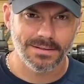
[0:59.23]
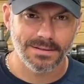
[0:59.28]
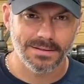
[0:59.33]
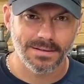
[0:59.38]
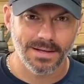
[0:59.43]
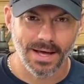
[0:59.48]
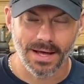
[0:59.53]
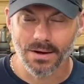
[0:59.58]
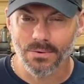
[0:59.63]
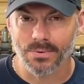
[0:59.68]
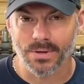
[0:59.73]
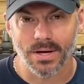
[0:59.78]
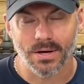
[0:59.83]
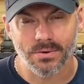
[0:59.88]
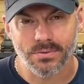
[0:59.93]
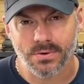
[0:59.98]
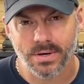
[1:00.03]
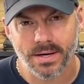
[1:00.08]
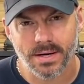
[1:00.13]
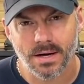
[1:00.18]
I don't know.
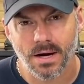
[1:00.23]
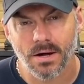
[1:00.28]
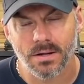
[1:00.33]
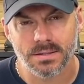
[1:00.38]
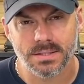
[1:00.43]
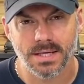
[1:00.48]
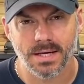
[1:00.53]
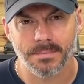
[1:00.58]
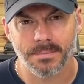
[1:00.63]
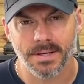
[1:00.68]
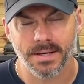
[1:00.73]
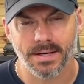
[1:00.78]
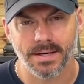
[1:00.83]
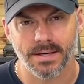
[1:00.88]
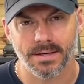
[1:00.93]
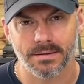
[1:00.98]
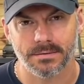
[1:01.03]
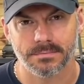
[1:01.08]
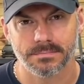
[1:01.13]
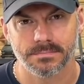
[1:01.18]
They're at an all-time
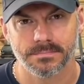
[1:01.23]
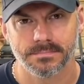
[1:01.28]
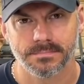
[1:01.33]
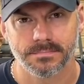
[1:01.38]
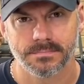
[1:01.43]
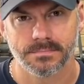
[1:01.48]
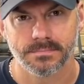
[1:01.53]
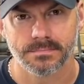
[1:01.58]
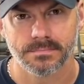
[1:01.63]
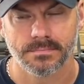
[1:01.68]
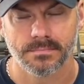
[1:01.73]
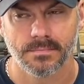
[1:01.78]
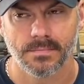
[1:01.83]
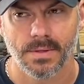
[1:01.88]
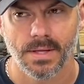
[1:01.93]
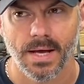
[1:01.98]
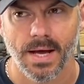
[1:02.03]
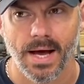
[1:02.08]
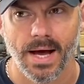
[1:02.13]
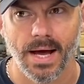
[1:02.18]
high.
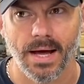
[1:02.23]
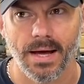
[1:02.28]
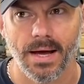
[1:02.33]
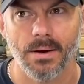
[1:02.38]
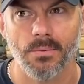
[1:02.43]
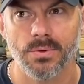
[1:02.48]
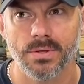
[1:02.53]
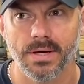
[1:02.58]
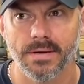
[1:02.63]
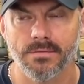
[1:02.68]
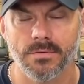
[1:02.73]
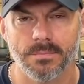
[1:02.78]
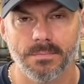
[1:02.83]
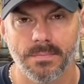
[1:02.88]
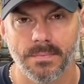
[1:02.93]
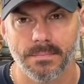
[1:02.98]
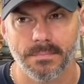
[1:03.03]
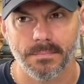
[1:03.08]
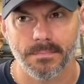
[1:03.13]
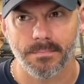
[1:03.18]
I would never
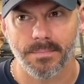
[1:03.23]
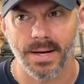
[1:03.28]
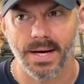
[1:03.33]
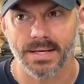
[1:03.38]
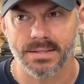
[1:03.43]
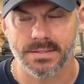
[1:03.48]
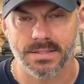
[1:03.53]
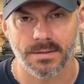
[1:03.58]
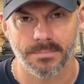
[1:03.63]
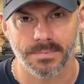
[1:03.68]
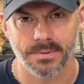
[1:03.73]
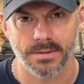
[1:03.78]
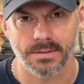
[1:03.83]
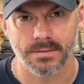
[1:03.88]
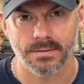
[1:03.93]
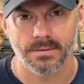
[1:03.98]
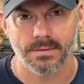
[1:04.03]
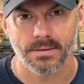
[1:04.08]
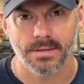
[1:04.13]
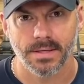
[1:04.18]
buy
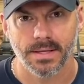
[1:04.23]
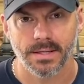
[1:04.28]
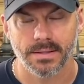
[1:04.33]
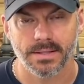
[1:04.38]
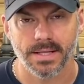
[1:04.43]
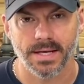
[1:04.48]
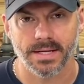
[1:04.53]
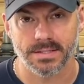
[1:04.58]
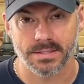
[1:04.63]
something that is